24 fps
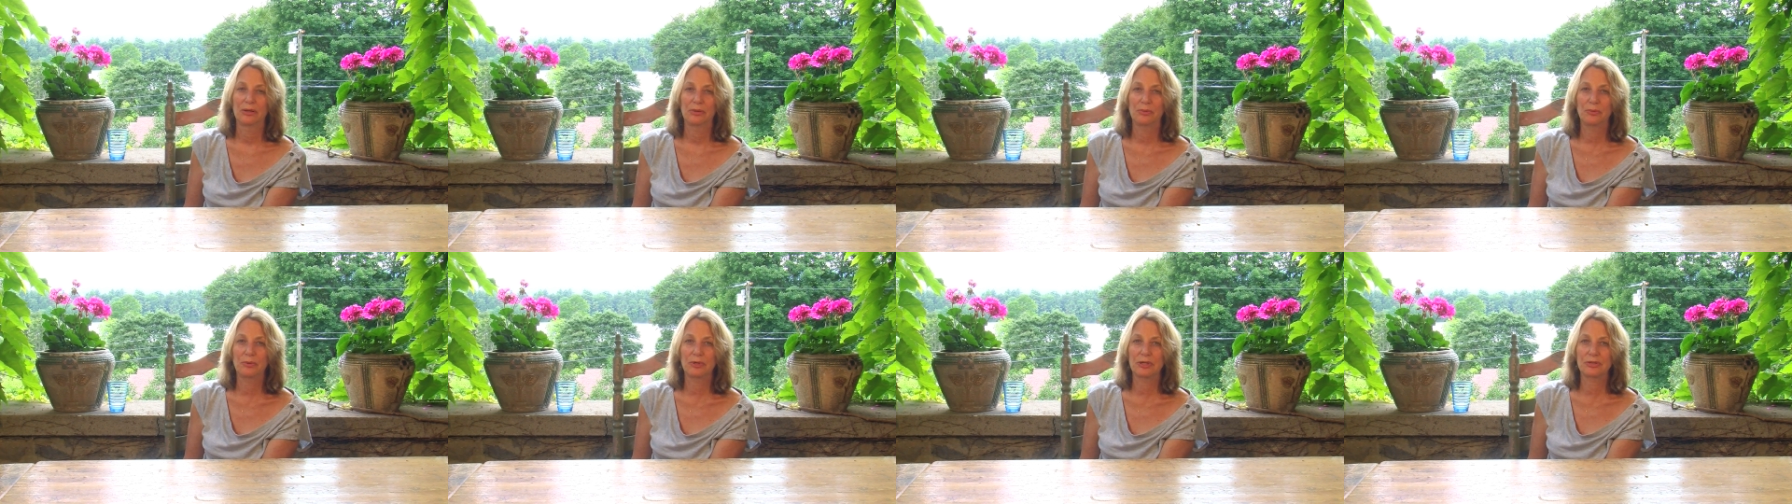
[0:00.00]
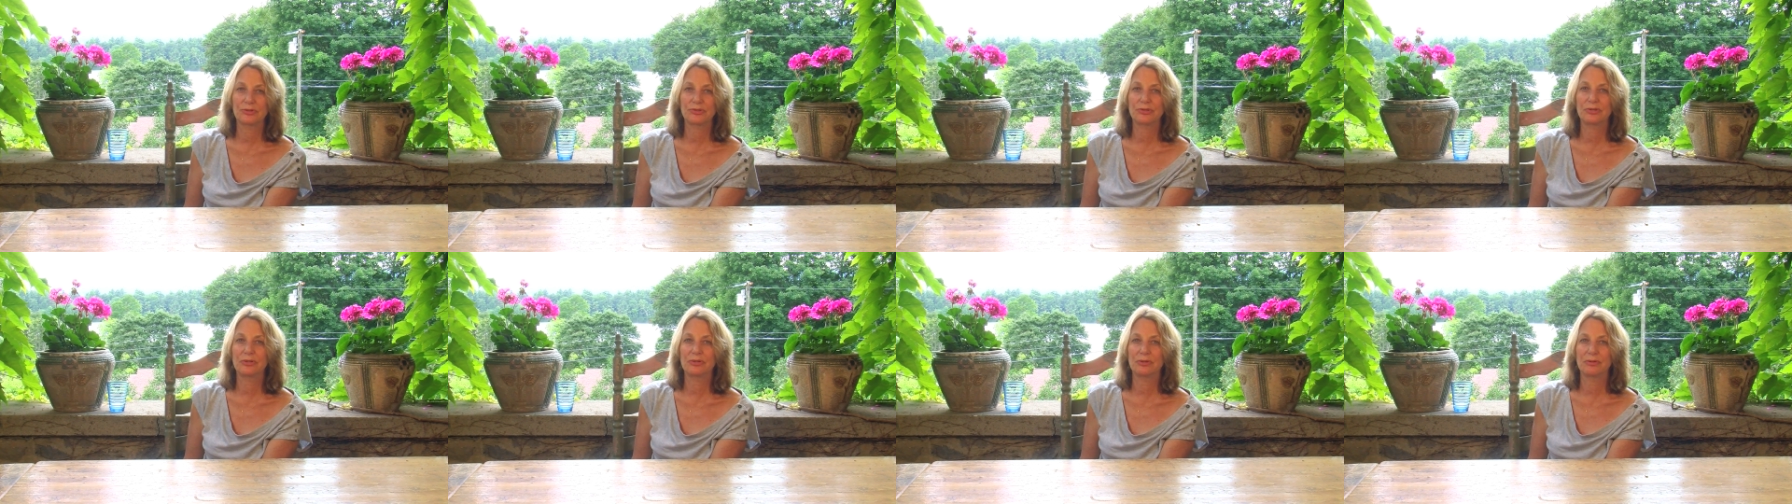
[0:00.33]

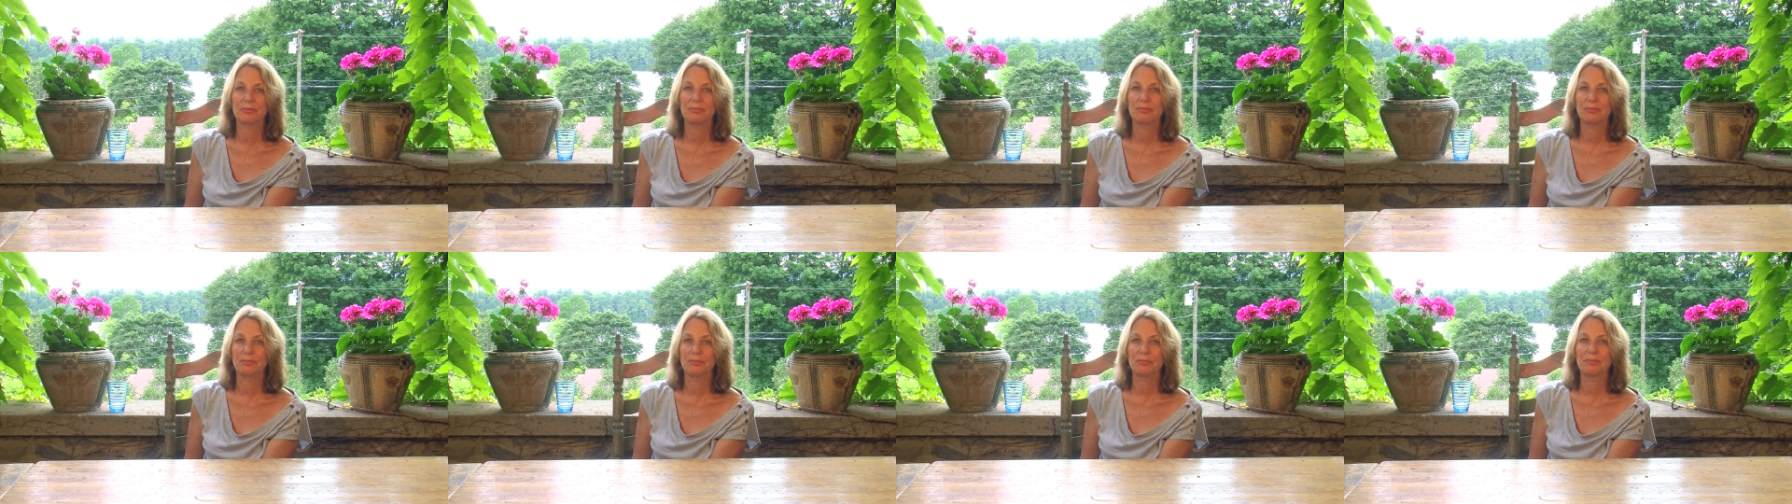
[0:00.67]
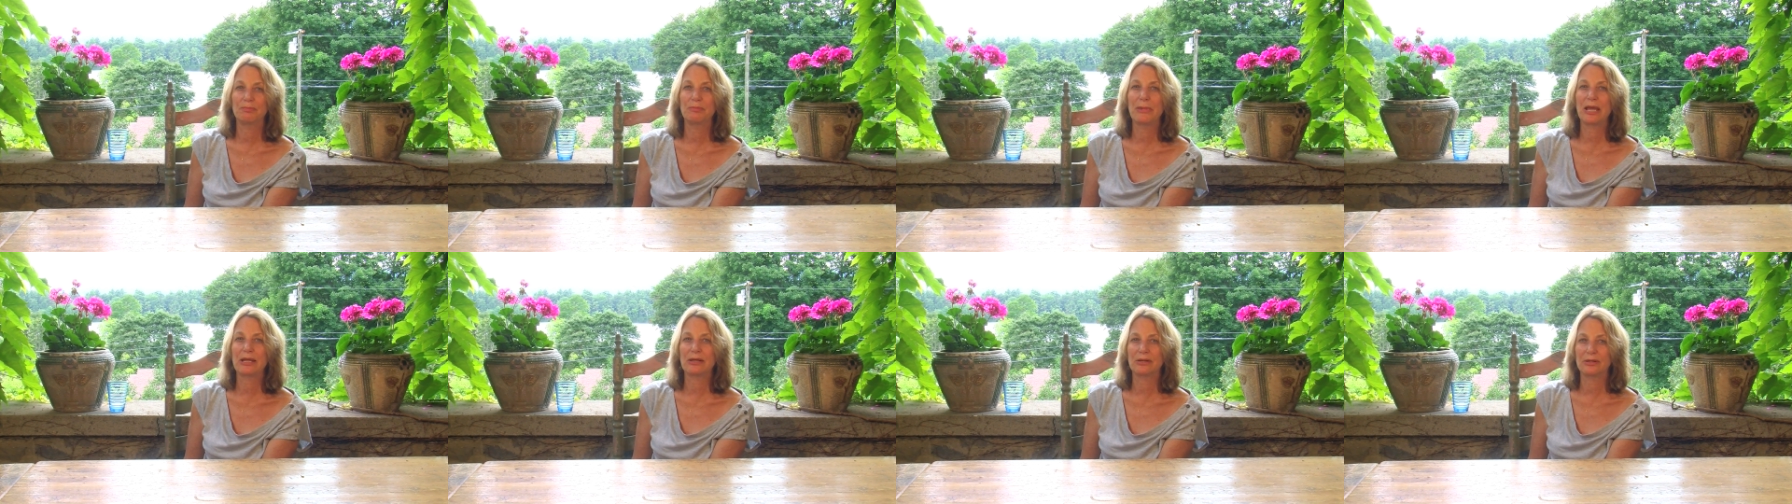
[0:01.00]
was to
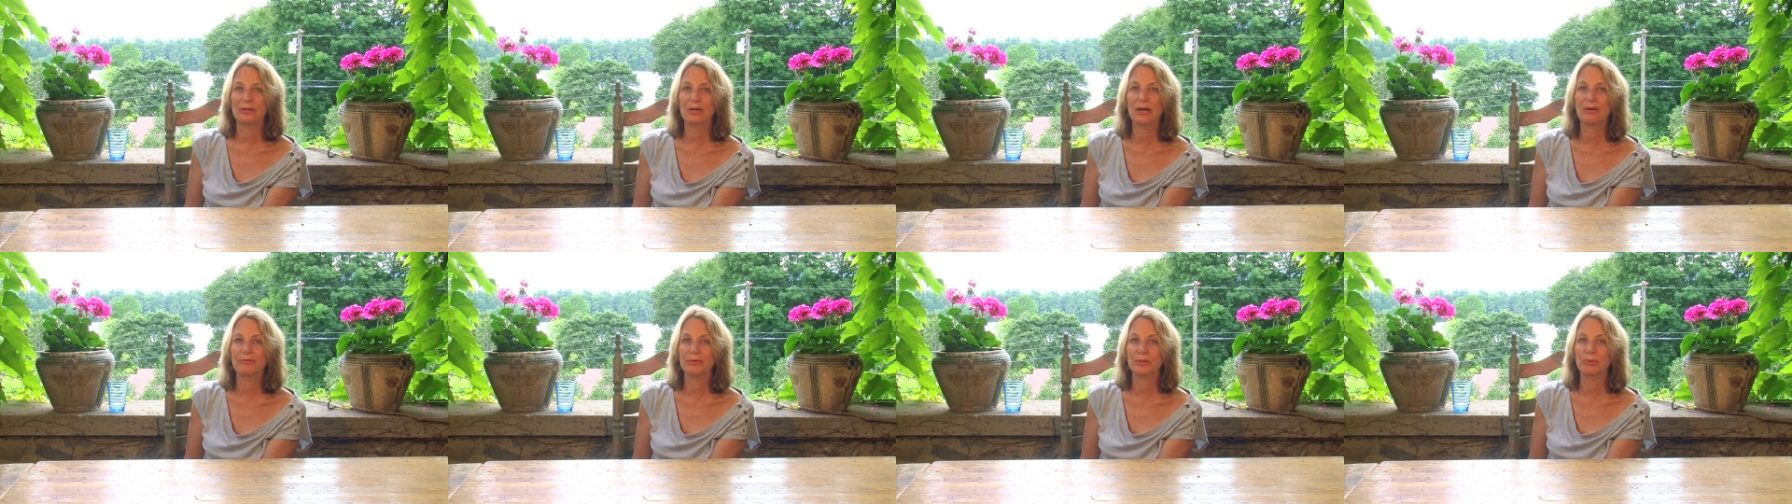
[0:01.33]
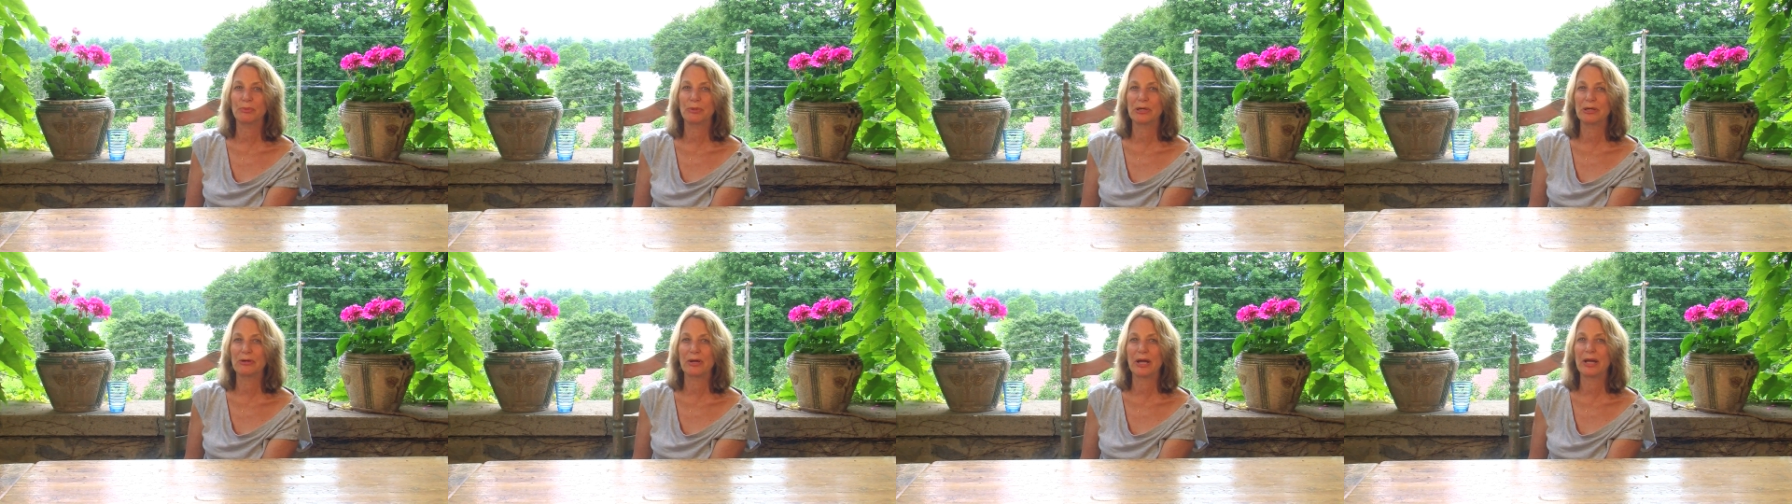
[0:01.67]
make a cover
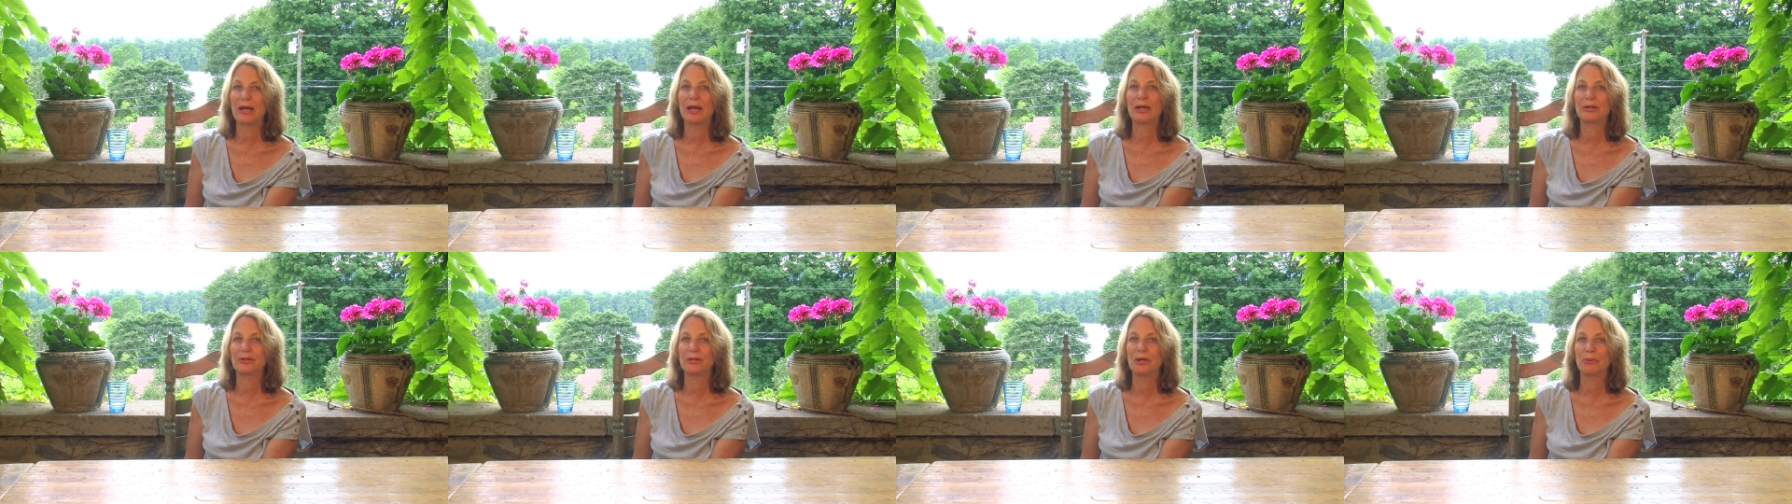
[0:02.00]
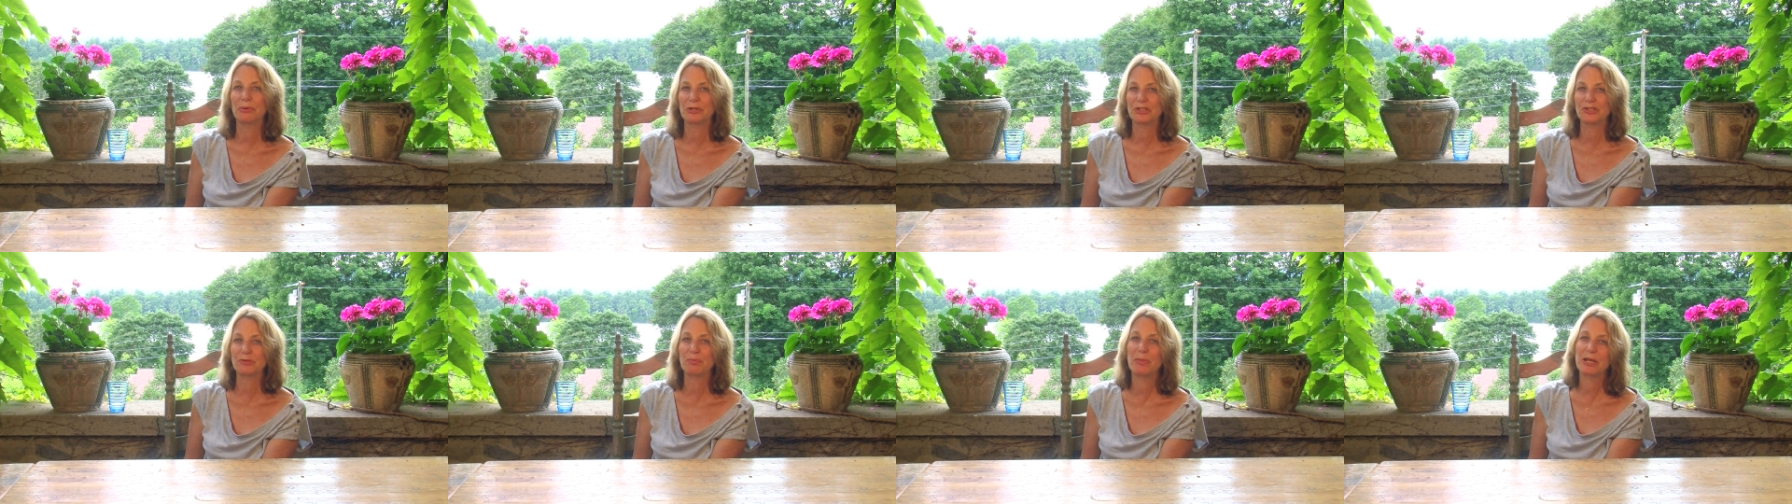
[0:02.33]
where I had no
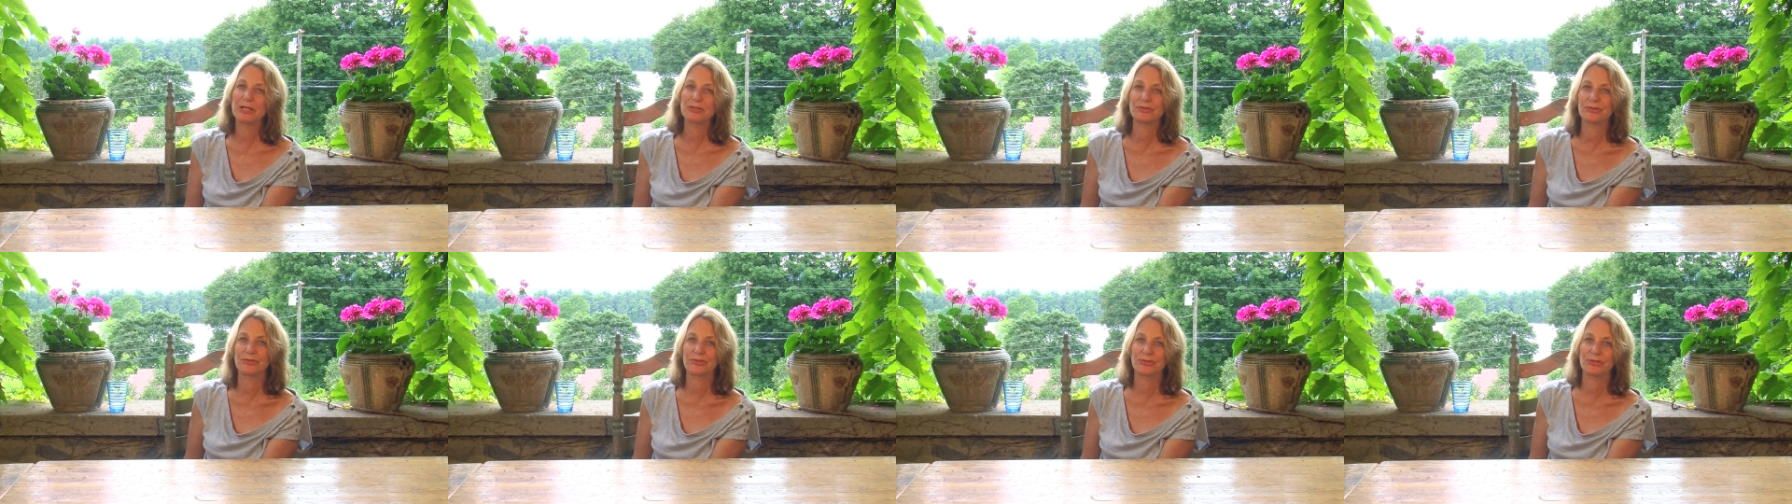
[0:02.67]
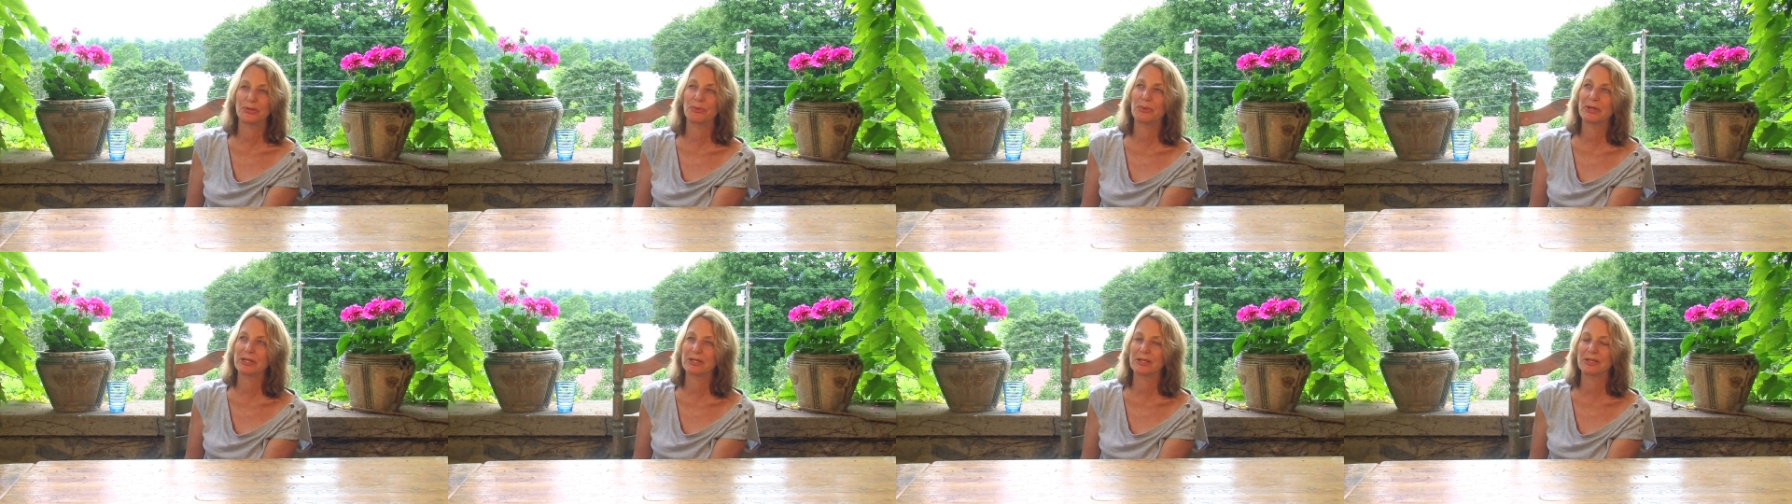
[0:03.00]
expenses
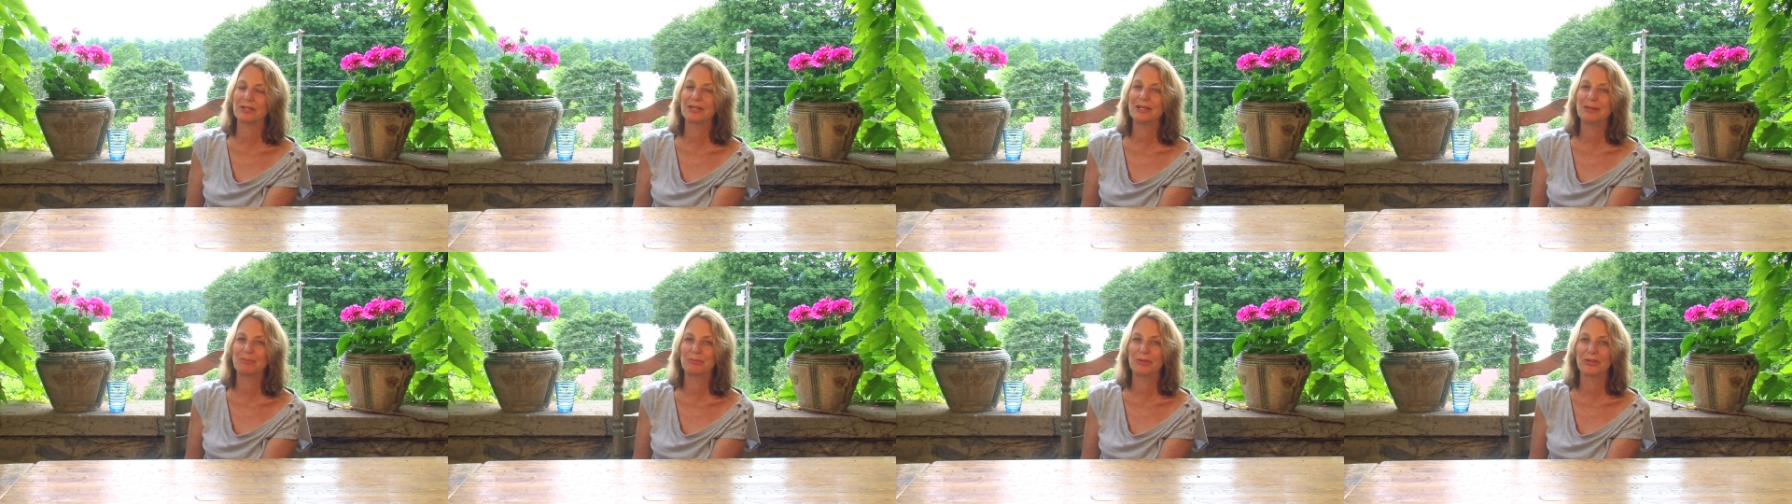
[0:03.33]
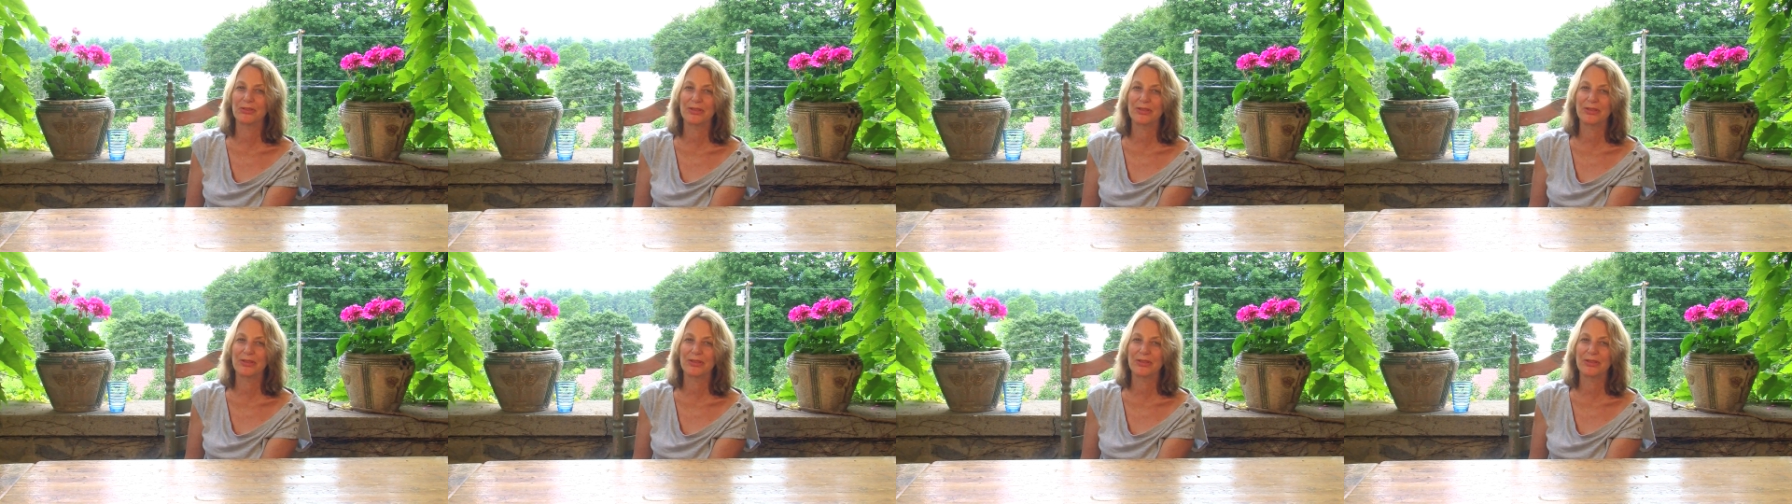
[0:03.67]
so I could keep the